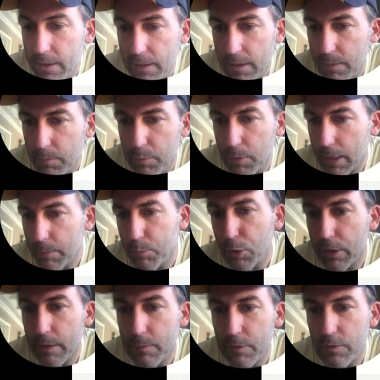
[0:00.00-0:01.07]
and
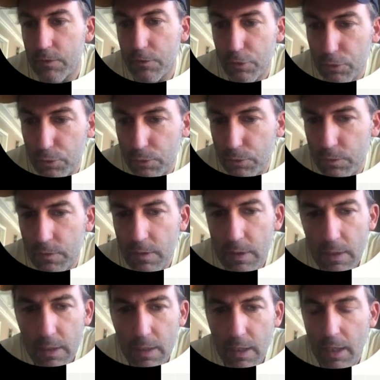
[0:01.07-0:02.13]
put them in stews.
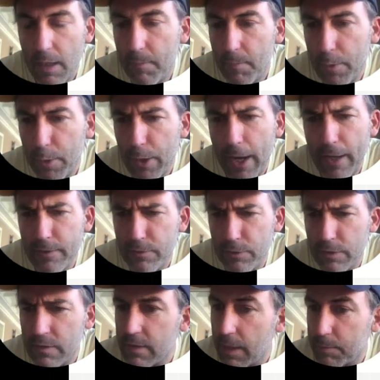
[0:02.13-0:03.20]
Their eggs are
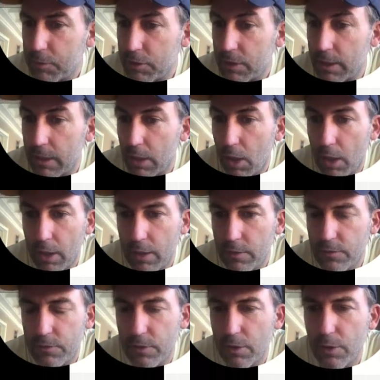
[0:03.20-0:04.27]
exceptionally large,
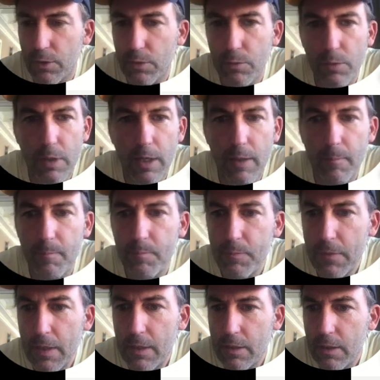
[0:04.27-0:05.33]
so
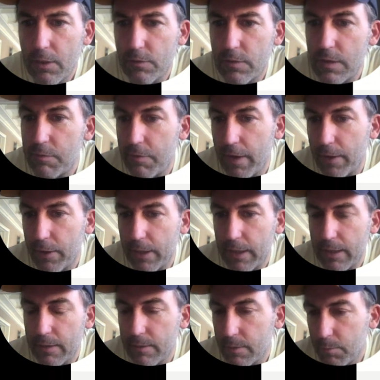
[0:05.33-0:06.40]

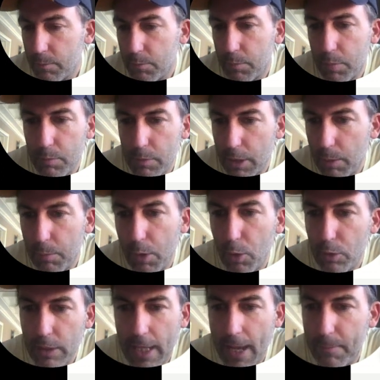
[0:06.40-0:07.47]
seafaring
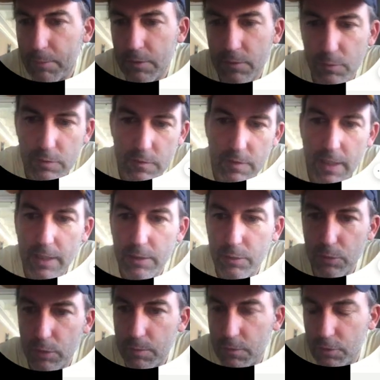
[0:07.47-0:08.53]
boat captains would send
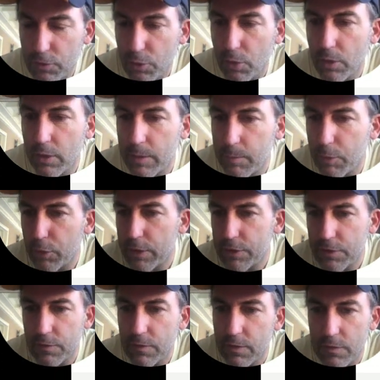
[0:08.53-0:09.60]
groups ashore in
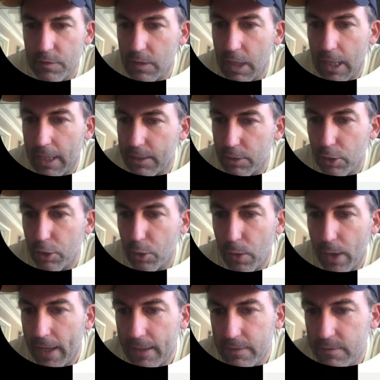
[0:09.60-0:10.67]
Mauritius and just collect dodo
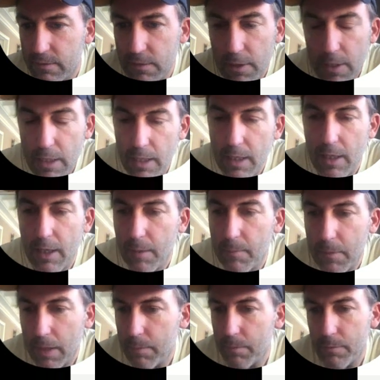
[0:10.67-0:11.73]
eggs,
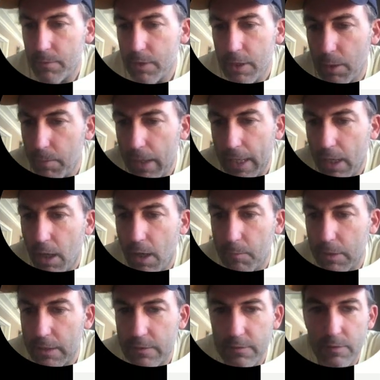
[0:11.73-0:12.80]
and make
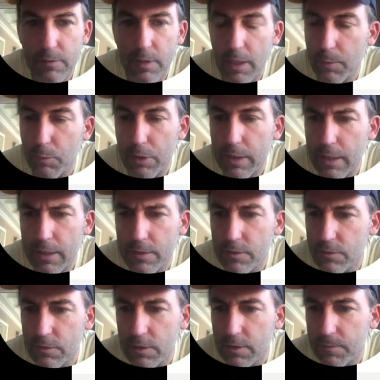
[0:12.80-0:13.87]
omelets, and within
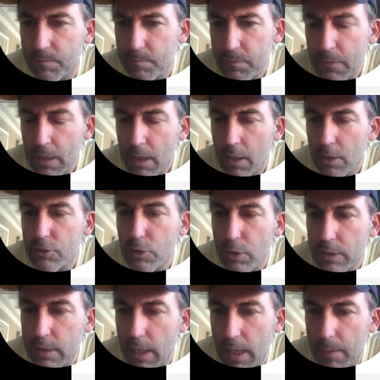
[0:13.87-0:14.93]
just a
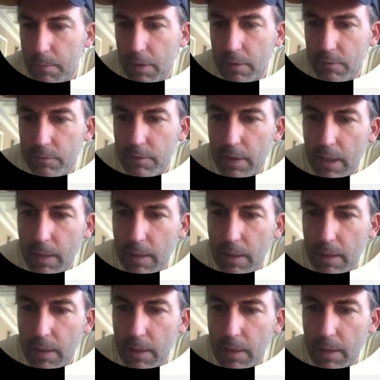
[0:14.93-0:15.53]
short time of